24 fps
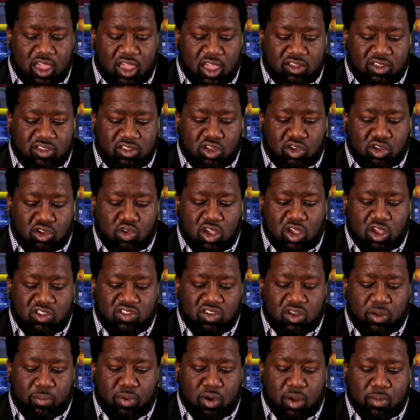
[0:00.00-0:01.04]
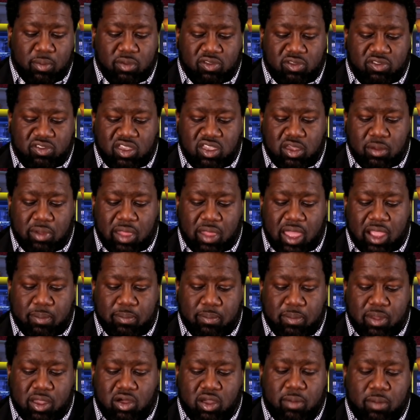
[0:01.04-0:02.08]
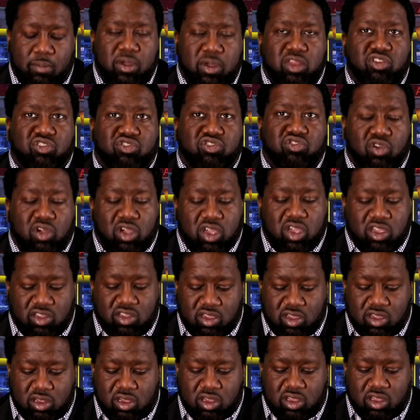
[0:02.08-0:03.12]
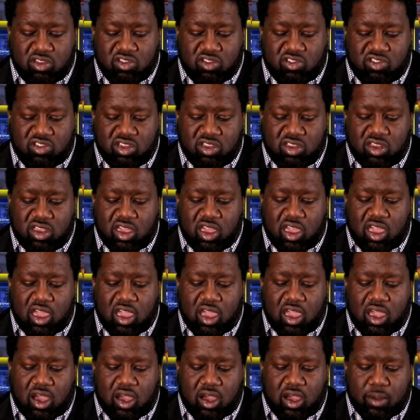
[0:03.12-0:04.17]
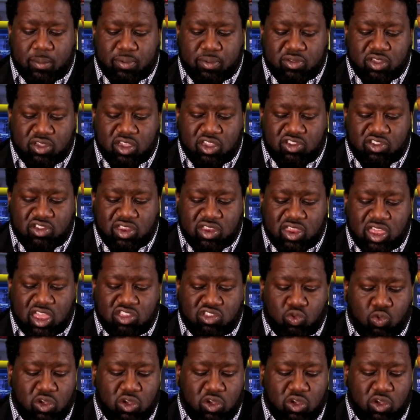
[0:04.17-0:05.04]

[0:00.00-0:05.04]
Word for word: I say the creation of permanent senior black male administration uh, position and